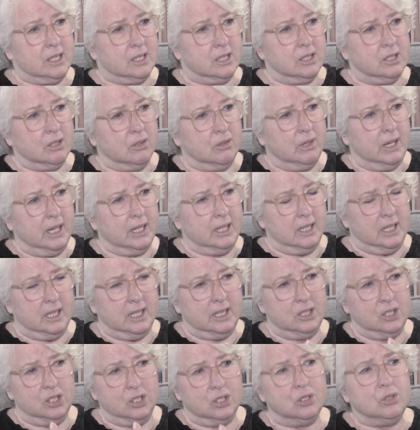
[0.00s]
So
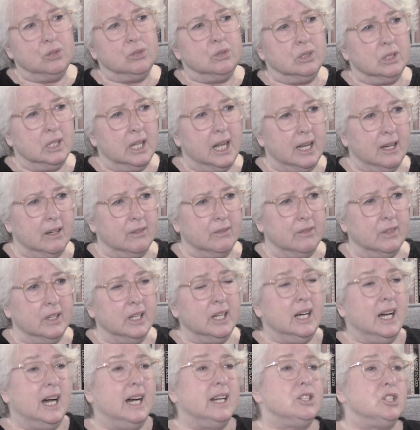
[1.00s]
I do a lot of
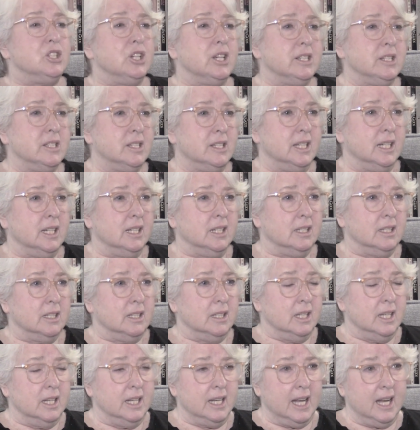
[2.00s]
adjusting,
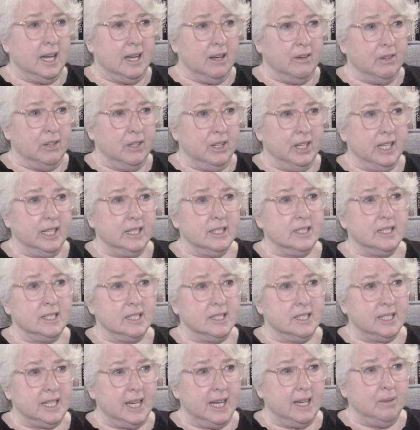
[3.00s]
and not everything is the
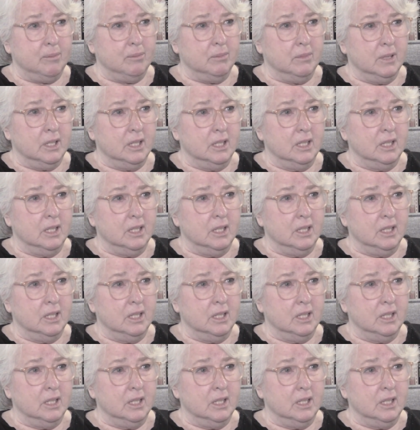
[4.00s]
same.